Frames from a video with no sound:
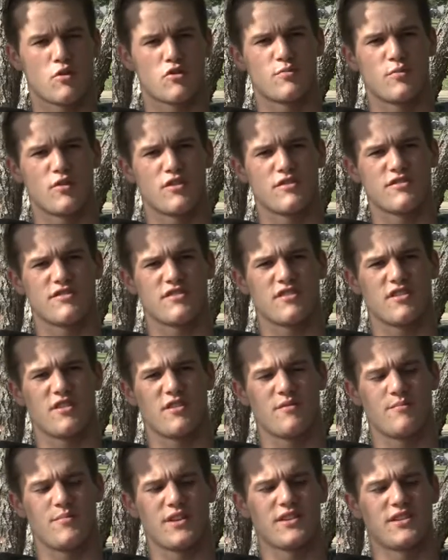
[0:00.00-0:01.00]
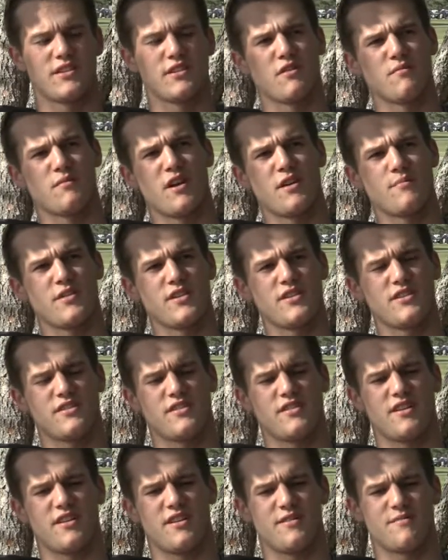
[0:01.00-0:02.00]
Coach Mearns is a big deal in my
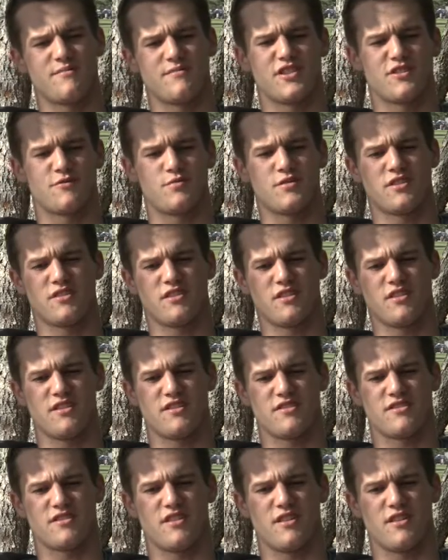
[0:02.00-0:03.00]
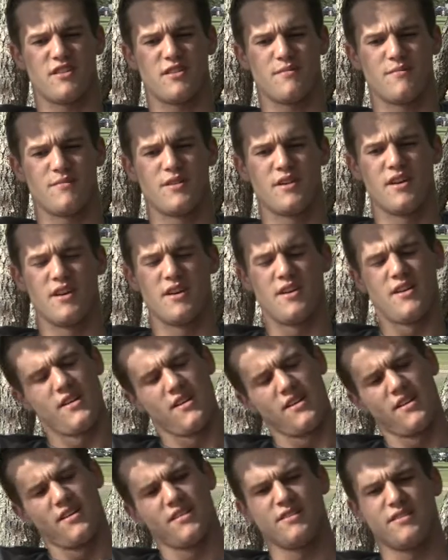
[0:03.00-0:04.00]
opinion, um, just because. Uh,
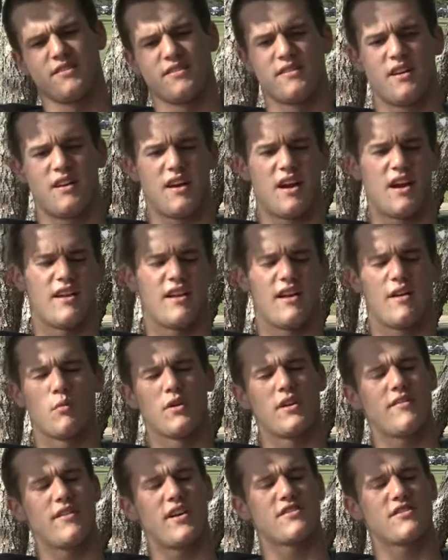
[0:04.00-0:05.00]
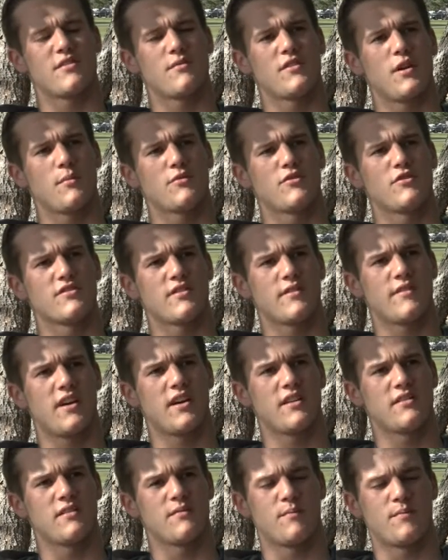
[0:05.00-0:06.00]
I, I wouldn't have had some of the opportunities I've
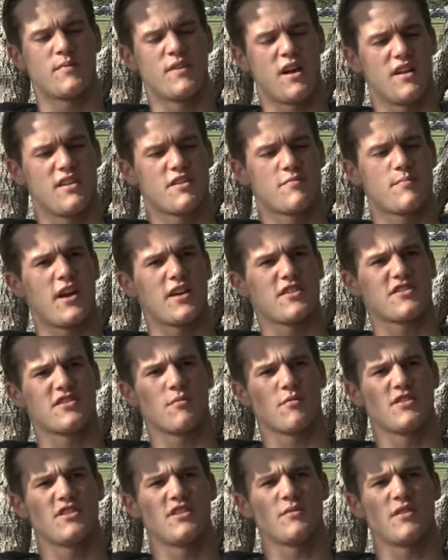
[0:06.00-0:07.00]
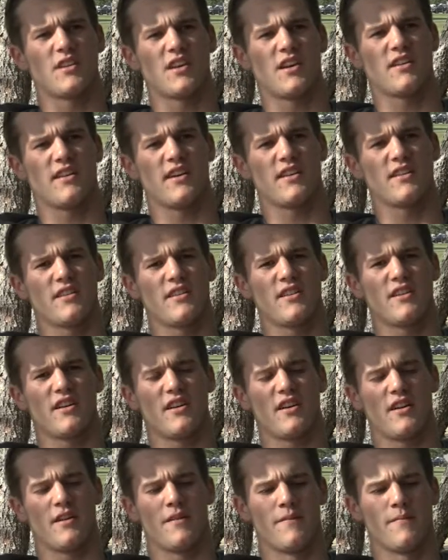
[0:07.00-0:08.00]
had uh, this past summer. Team Canada a
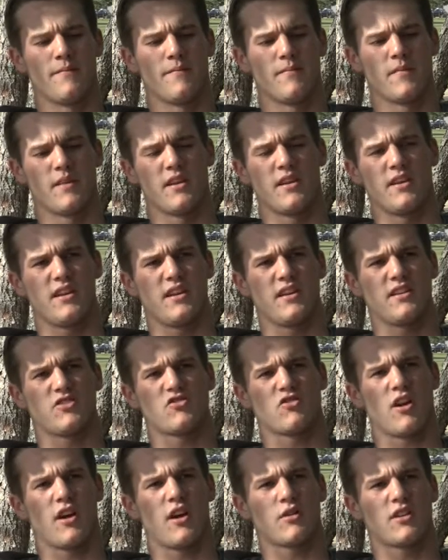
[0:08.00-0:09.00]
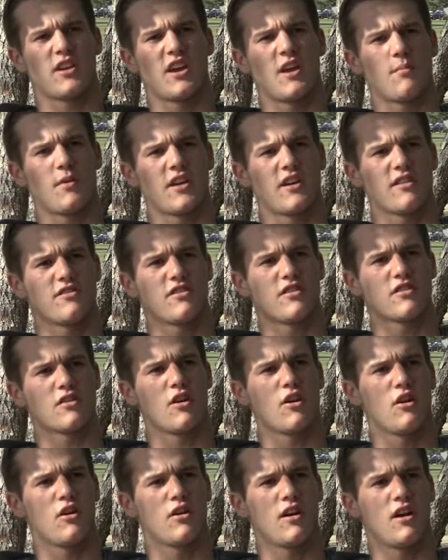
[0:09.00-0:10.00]
uh, a tryout camp, I guess you could
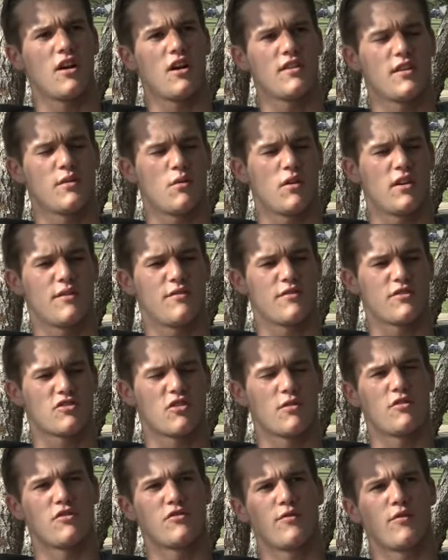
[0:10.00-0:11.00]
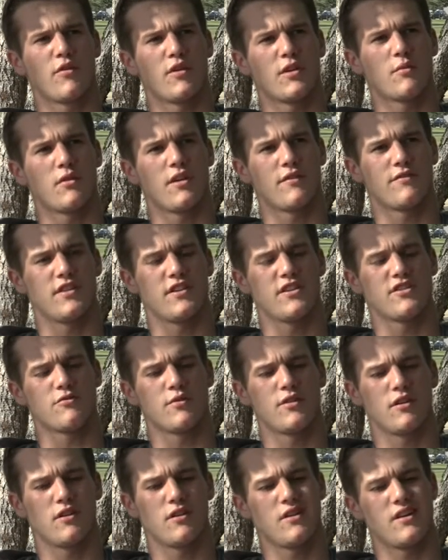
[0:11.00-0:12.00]
call it. Uh, they wanted to have a scrimmage before they went off to
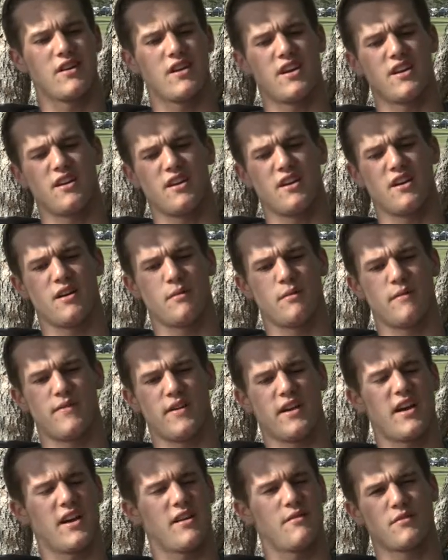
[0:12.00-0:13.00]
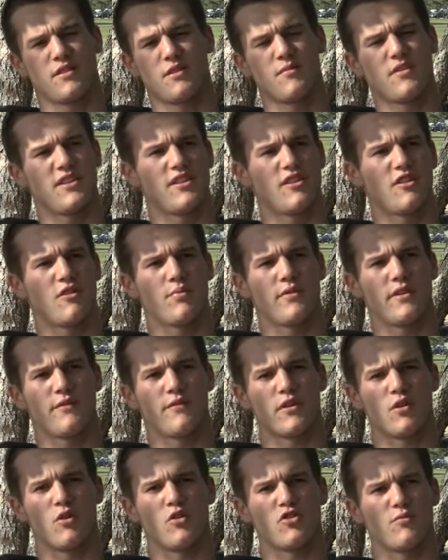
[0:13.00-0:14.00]
Israel. And uh, if I hadn't committed here to play
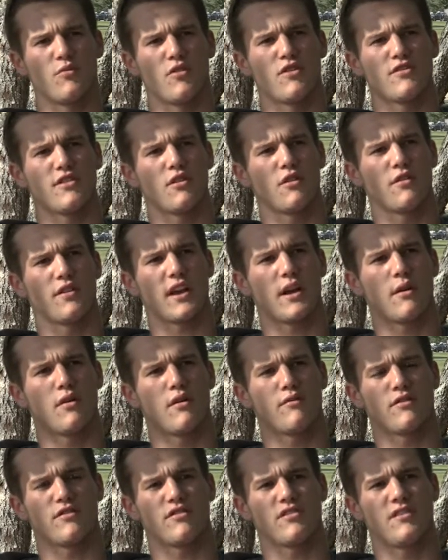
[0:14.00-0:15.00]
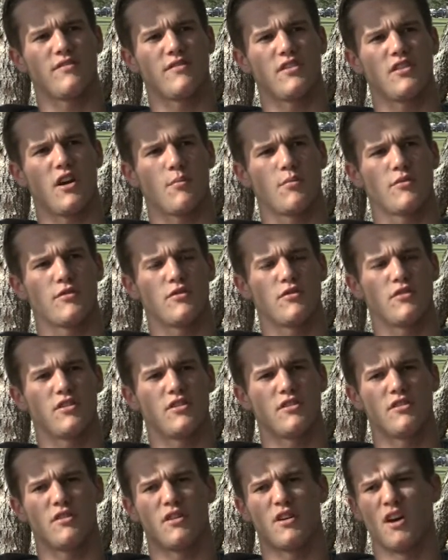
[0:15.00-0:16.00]
for Coach Mearns, I don't think I would have received the
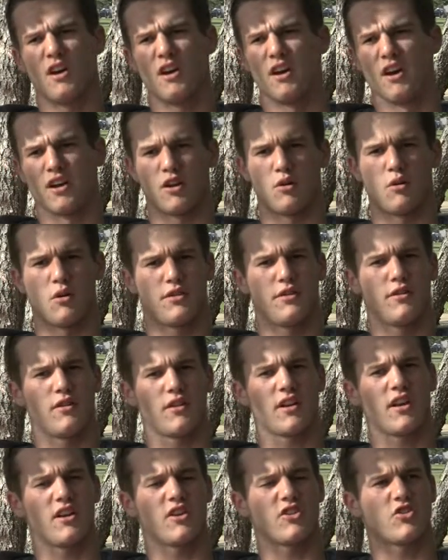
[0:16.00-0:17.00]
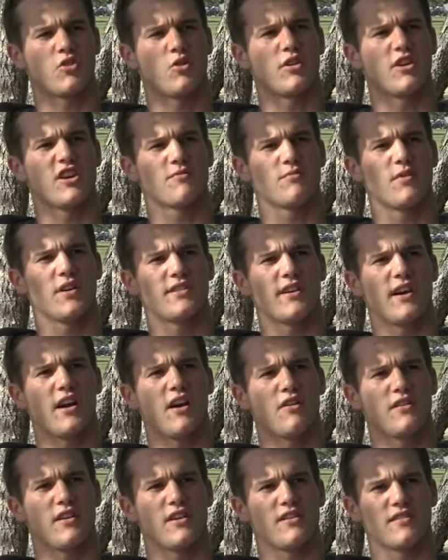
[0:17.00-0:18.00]
opportunity to go out there and kind of showcase my
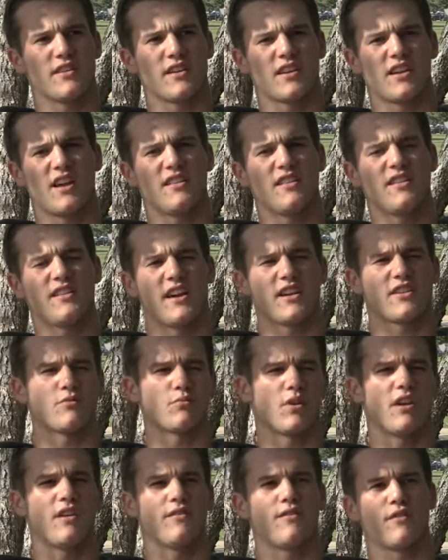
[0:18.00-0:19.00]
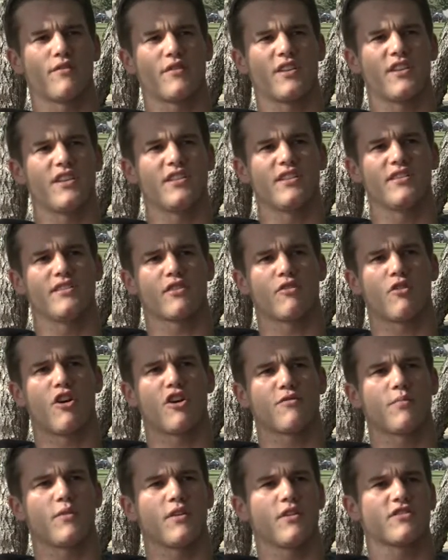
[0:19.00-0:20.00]
talent. That's like kind of the next wave of Canadian
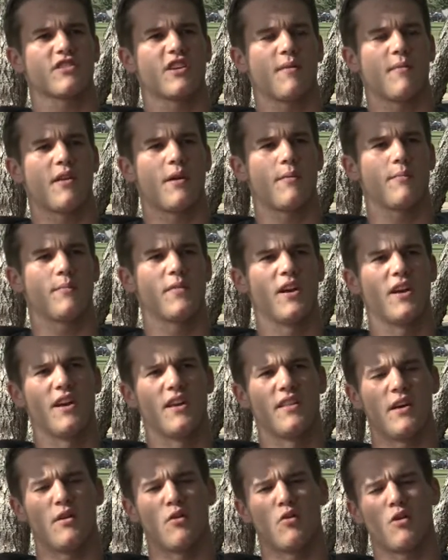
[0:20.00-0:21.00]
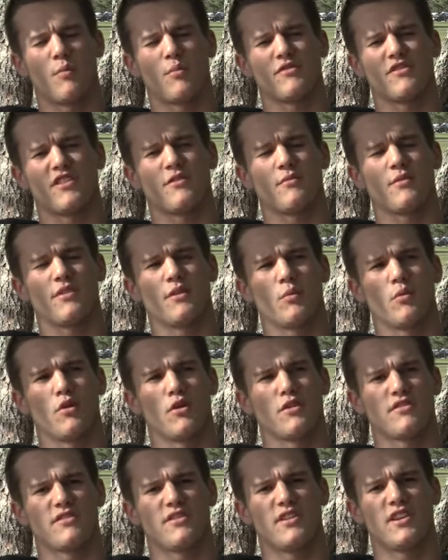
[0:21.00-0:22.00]
lacrosse players coming up that will represent them at the
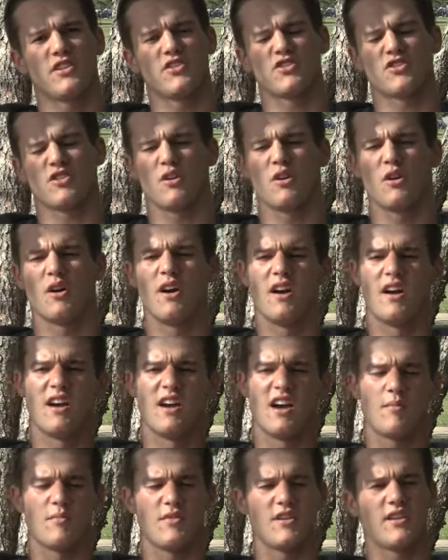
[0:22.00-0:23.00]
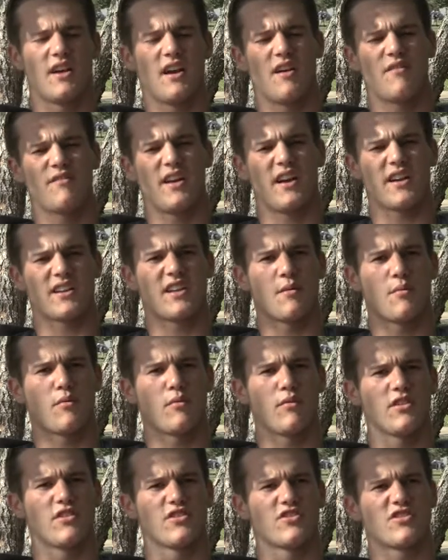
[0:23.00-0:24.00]
world stage. So, I mean, having that type of
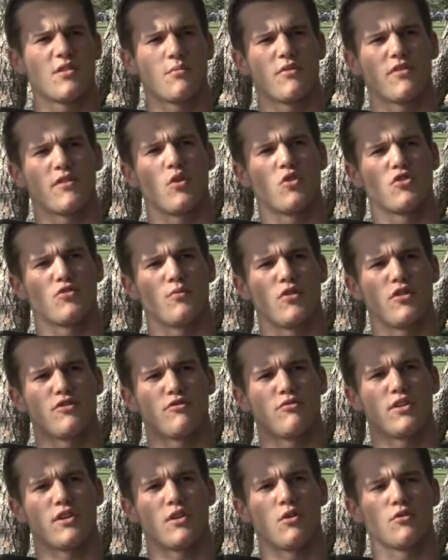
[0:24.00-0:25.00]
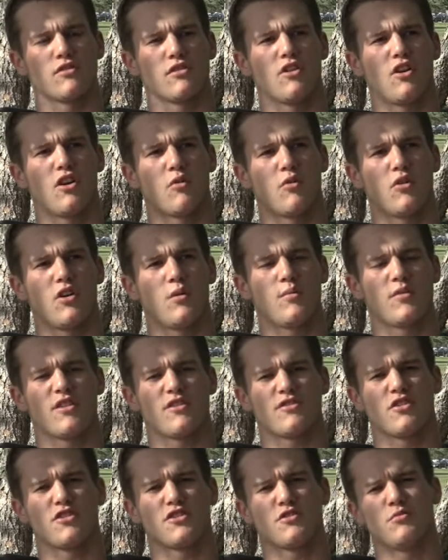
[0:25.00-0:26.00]
relationship with Coach Mearns really goes a long way
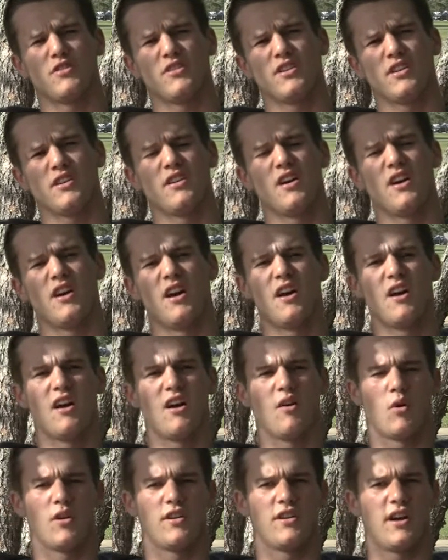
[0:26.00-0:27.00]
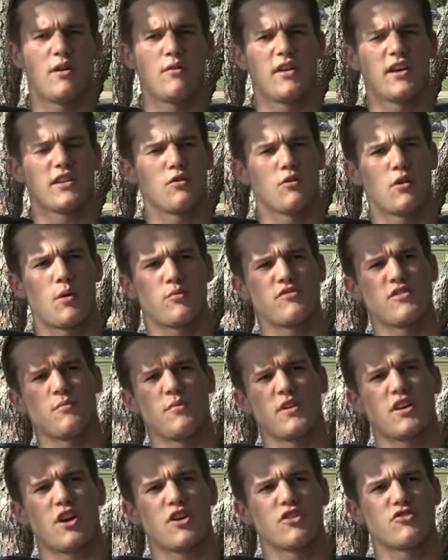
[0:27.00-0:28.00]
because ultimately, one day I would like to represent
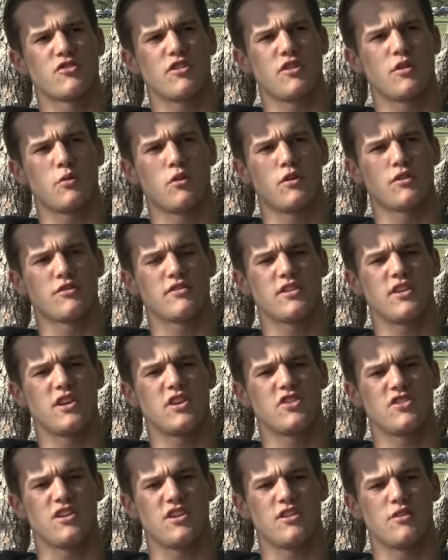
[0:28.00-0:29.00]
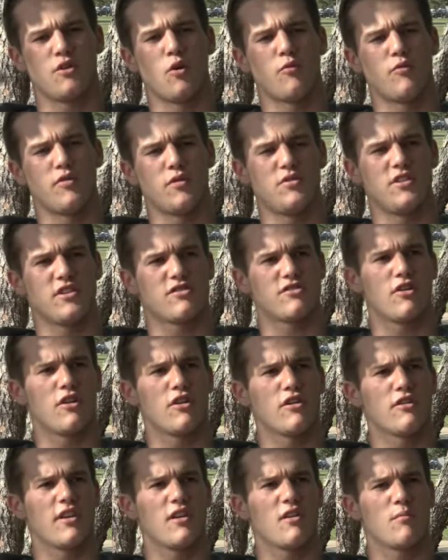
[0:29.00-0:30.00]
my country on the world stage and hopefully be a
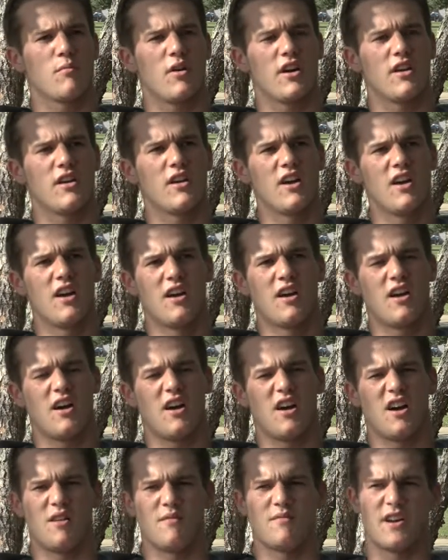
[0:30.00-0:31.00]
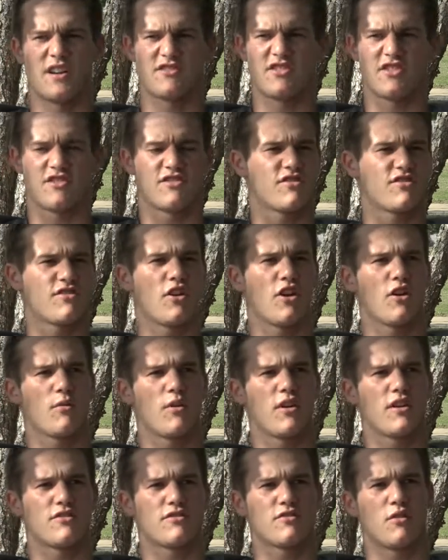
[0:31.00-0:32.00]
starter there. But um, that's just the start,
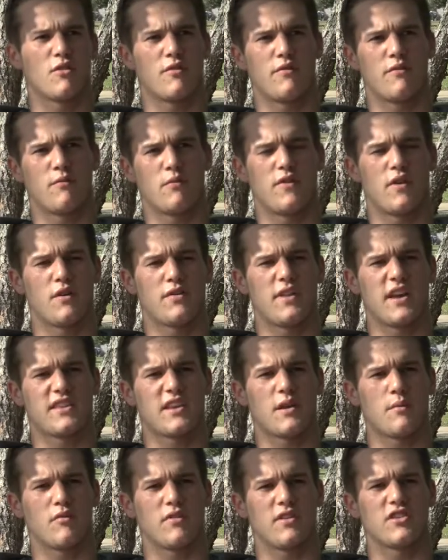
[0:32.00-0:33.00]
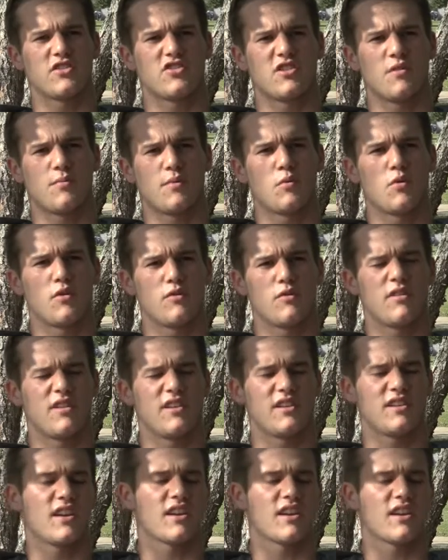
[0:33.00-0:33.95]
right? So if, without that type of relationship, it wouldn't really